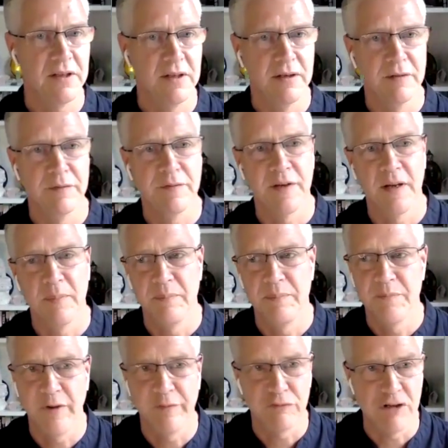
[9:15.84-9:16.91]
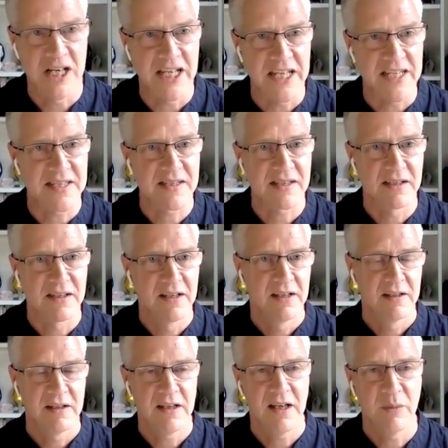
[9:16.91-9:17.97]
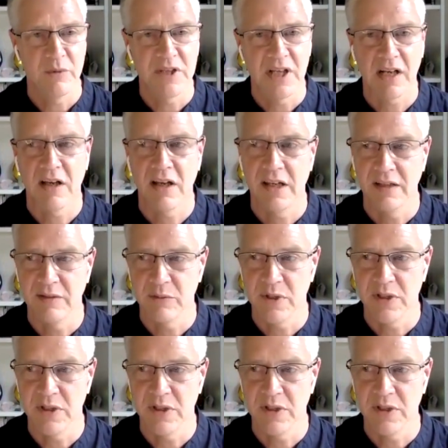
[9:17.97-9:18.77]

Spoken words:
of release with the client,